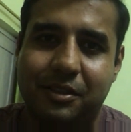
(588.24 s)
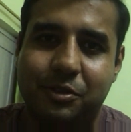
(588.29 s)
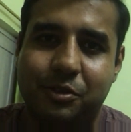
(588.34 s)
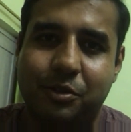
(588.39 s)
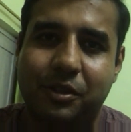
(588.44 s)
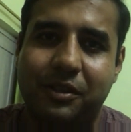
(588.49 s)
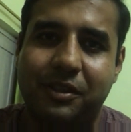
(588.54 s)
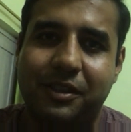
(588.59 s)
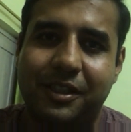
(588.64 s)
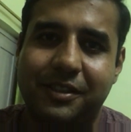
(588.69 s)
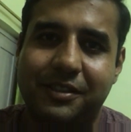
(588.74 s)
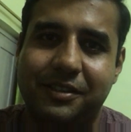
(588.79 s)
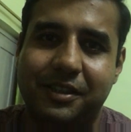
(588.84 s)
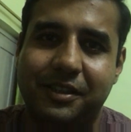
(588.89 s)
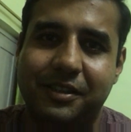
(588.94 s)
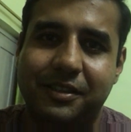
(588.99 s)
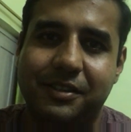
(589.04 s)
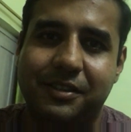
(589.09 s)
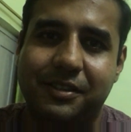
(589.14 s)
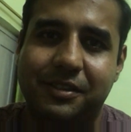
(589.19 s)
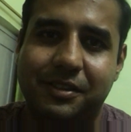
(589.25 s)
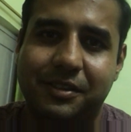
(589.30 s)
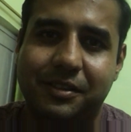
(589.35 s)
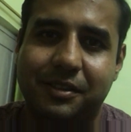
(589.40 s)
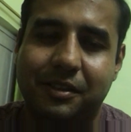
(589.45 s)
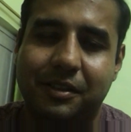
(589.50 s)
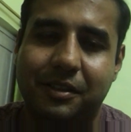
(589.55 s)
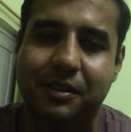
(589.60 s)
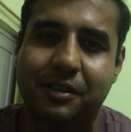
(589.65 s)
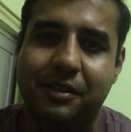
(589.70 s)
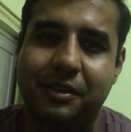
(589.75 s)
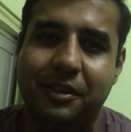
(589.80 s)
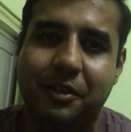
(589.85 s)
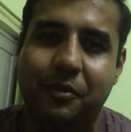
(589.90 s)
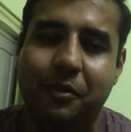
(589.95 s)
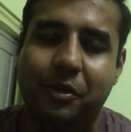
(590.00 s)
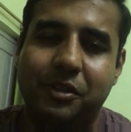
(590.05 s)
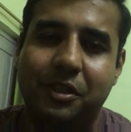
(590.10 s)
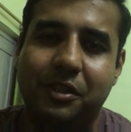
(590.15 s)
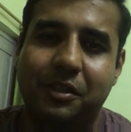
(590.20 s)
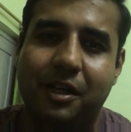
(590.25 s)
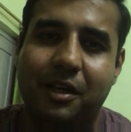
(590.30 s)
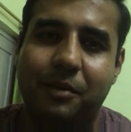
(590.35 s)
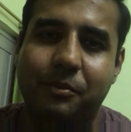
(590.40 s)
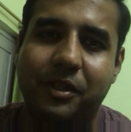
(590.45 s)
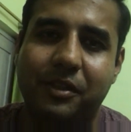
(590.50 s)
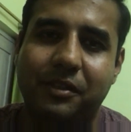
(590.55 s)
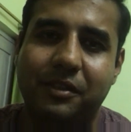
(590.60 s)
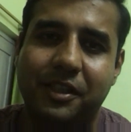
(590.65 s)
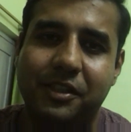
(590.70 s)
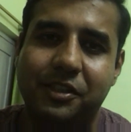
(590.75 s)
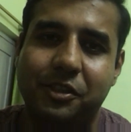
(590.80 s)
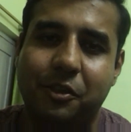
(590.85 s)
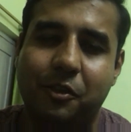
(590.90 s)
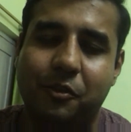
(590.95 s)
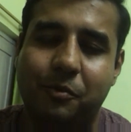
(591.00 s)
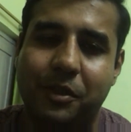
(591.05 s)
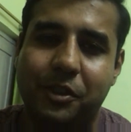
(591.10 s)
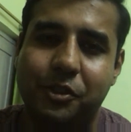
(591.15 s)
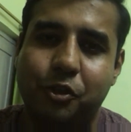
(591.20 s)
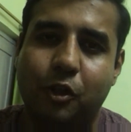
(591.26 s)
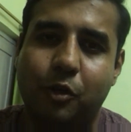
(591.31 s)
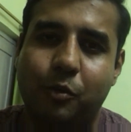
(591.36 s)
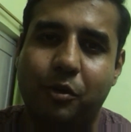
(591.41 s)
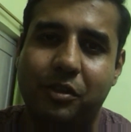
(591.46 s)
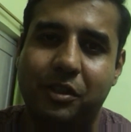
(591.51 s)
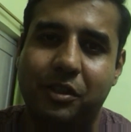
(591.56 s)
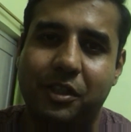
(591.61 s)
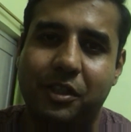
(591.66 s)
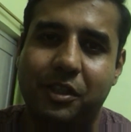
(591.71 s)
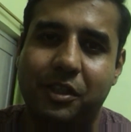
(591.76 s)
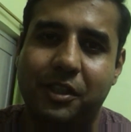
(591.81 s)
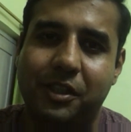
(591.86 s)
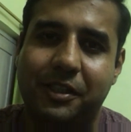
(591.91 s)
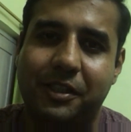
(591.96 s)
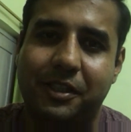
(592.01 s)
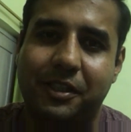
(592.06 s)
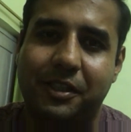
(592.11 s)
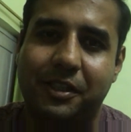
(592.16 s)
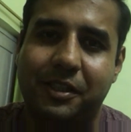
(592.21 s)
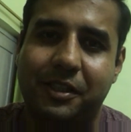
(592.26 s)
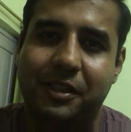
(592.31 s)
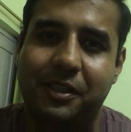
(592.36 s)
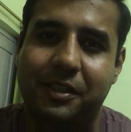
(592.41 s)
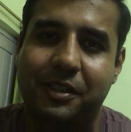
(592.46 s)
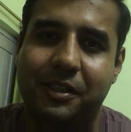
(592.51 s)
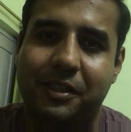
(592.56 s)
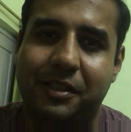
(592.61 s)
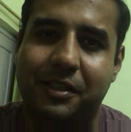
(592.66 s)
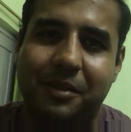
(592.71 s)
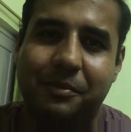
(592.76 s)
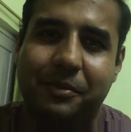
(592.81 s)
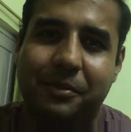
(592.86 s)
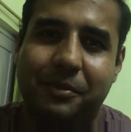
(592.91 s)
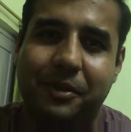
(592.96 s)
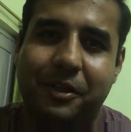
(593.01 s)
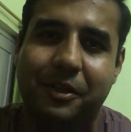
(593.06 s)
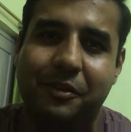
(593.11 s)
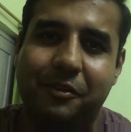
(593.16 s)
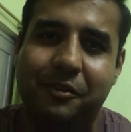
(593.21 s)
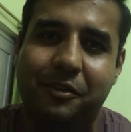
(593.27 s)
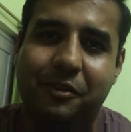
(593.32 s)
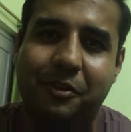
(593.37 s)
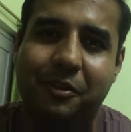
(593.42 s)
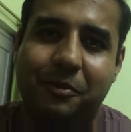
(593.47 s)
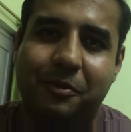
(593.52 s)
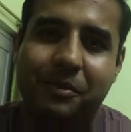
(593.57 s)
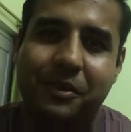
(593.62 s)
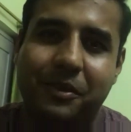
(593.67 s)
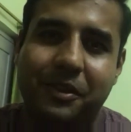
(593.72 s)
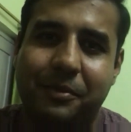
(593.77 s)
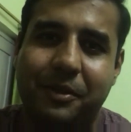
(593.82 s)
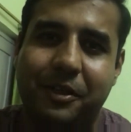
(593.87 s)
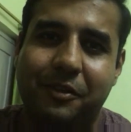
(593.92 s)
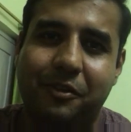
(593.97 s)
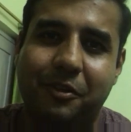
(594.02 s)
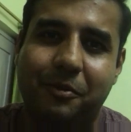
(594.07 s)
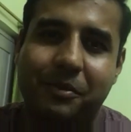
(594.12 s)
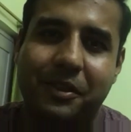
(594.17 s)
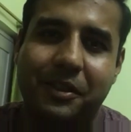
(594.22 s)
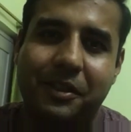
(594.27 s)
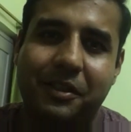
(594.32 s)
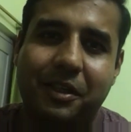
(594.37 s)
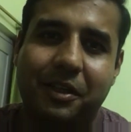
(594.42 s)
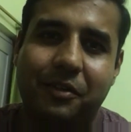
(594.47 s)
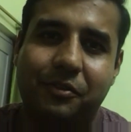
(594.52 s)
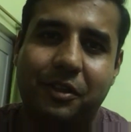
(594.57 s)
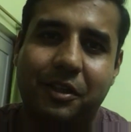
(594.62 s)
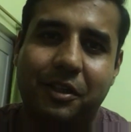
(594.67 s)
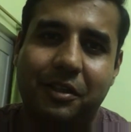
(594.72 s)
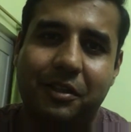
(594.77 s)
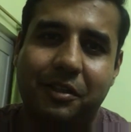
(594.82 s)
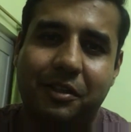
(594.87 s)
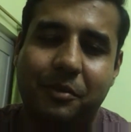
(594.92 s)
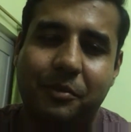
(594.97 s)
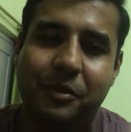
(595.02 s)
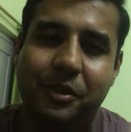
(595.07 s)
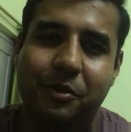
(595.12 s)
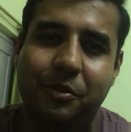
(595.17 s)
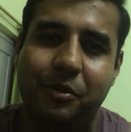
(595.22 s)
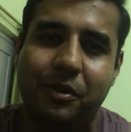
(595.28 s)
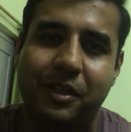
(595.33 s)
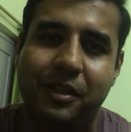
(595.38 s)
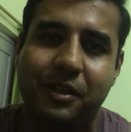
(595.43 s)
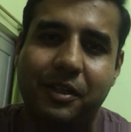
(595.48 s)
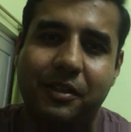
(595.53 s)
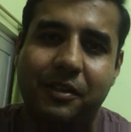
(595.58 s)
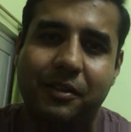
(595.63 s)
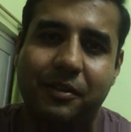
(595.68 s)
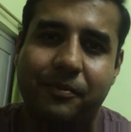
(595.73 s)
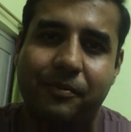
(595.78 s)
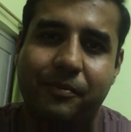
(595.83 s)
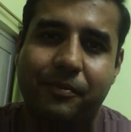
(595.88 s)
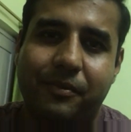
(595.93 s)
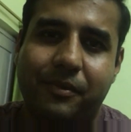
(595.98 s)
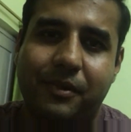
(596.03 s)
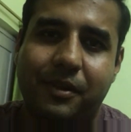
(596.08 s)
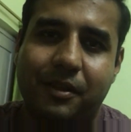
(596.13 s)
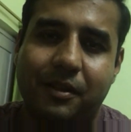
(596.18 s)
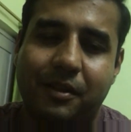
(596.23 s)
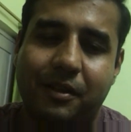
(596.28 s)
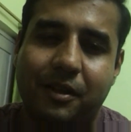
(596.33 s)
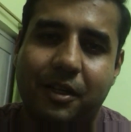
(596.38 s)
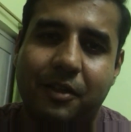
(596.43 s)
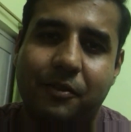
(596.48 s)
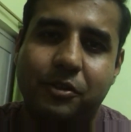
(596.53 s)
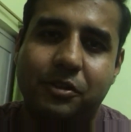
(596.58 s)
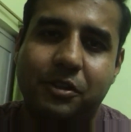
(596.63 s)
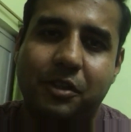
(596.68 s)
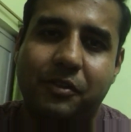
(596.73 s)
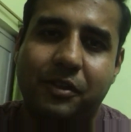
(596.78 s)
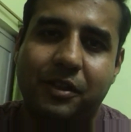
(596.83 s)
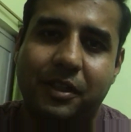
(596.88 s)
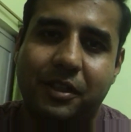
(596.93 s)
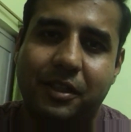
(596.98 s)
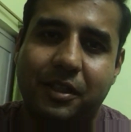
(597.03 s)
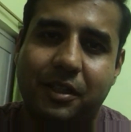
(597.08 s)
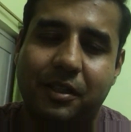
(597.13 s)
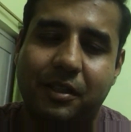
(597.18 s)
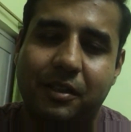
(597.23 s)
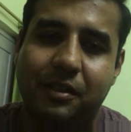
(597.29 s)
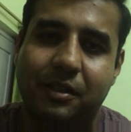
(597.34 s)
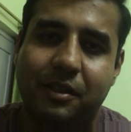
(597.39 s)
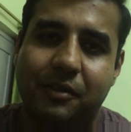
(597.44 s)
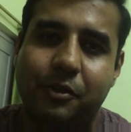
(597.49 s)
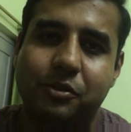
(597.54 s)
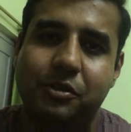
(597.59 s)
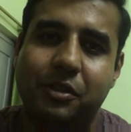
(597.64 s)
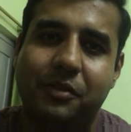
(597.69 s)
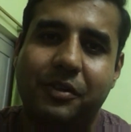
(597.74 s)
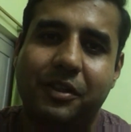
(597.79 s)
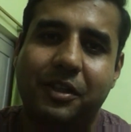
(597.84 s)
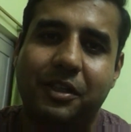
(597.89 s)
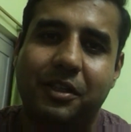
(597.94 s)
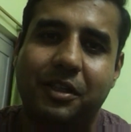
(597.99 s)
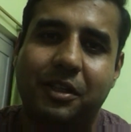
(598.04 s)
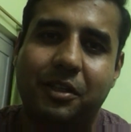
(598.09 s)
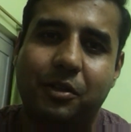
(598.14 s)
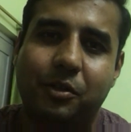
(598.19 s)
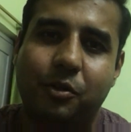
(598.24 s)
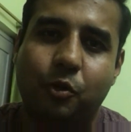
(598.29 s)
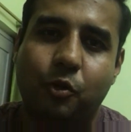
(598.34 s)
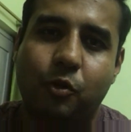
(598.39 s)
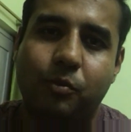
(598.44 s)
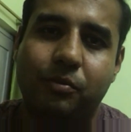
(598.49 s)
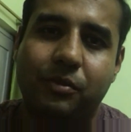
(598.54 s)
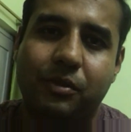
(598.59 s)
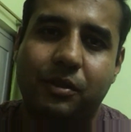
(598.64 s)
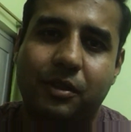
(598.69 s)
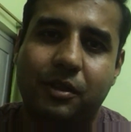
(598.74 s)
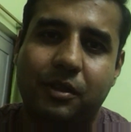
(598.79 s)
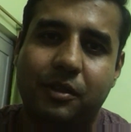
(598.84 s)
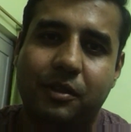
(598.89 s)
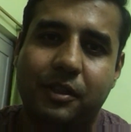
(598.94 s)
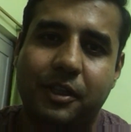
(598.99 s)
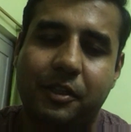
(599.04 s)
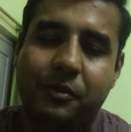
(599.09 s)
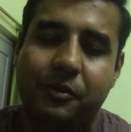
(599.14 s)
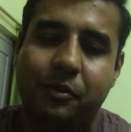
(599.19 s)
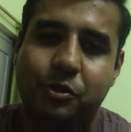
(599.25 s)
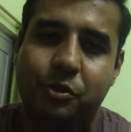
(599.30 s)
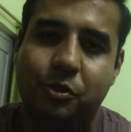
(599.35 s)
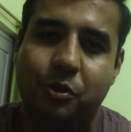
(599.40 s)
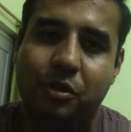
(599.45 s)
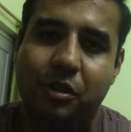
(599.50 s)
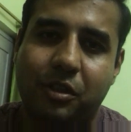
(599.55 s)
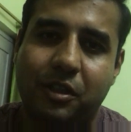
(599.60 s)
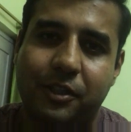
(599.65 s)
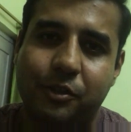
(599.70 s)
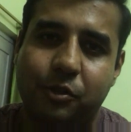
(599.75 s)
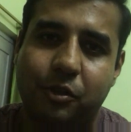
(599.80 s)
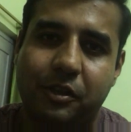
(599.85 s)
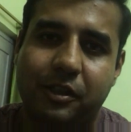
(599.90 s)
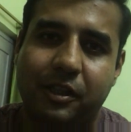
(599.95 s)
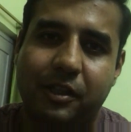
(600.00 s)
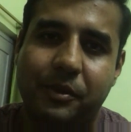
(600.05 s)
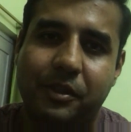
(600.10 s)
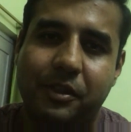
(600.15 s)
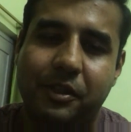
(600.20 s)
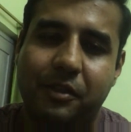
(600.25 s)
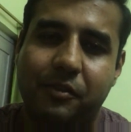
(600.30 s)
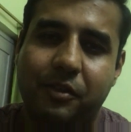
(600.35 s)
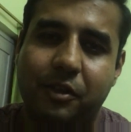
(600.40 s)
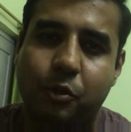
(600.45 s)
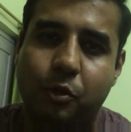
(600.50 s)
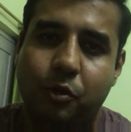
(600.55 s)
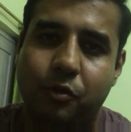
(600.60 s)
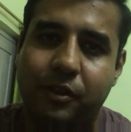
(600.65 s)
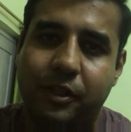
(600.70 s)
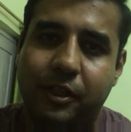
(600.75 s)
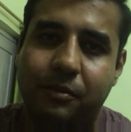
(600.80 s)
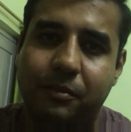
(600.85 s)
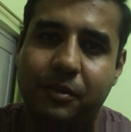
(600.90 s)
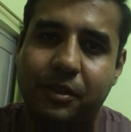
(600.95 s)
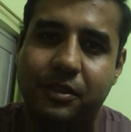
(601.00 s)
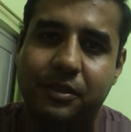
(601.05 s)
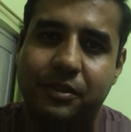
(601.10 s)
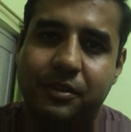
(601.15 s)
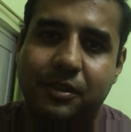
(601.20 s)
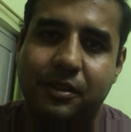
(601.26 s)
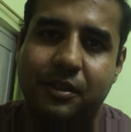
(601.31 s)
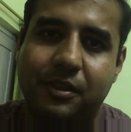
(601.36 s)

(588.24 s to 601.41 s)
So in that sense, uh, there was a calming nature of my job only that helped me in preparing for the exam. And apart from that, after coming to Delhi, uh, I was living in a I was living in a room uh, that was totally isolated. I mean, there were no flatmates,